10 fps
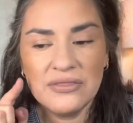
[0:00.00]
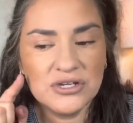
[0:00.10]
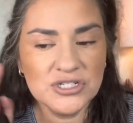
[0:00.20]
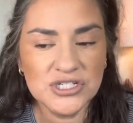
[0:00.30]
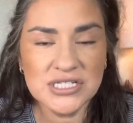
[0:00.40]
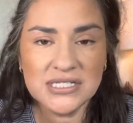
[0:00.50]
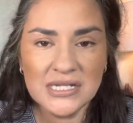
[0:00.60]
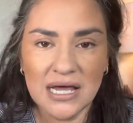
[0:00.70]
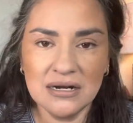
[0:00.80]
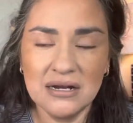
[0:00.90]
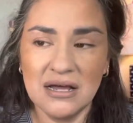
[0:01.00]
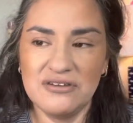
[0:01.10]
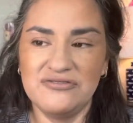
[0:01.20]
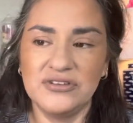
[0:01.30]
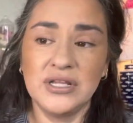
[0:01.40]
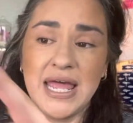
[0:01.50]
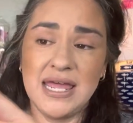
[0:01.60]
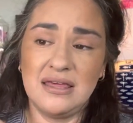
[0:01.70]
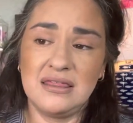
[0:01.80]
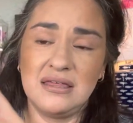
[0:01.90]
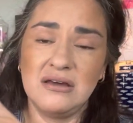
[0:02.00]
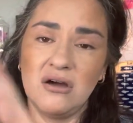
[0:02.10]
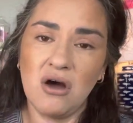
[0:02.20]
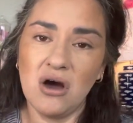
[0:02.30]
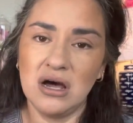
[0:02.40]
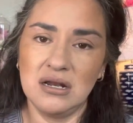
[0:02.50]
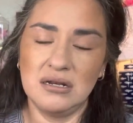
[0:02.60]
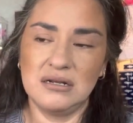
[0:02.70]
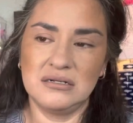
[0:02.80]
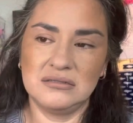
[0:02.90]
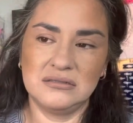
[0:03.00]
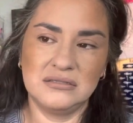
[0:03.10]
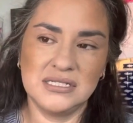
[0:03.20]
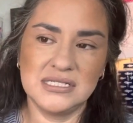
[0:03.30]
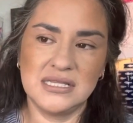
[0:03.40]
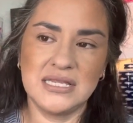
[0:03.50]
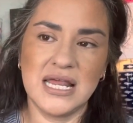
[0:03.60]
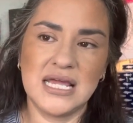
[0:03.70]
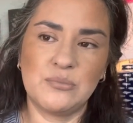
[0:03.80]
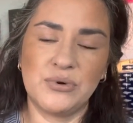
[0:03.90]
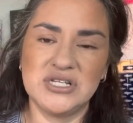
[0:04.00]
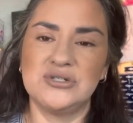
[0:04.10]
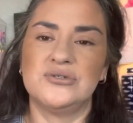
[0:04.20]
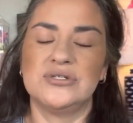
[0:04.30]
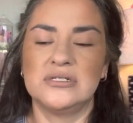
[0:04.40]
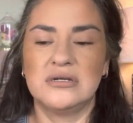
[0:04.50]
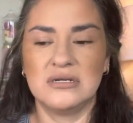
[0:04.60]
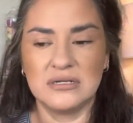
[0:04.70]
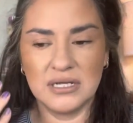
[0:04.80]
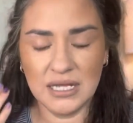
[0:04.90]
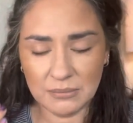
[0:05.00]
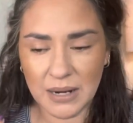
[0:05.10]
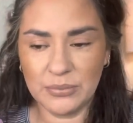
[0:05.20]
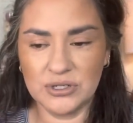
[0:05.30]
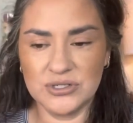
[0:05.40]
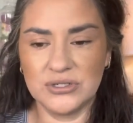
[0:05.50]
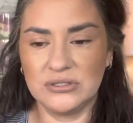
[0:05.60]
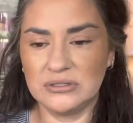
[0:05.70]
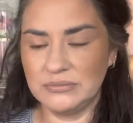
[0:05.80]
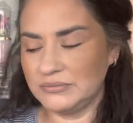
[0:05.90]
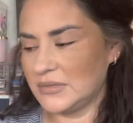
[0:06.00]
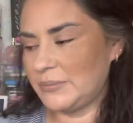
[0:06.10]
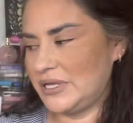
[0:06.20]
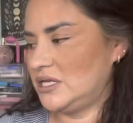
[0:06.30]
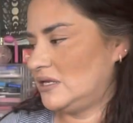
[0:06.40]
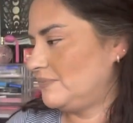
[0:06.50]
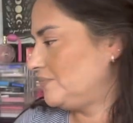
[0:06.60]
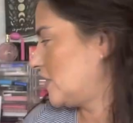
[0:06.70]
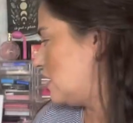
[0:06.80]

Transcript: There's just not enough length on the synthetic bristles, in my personal opinion.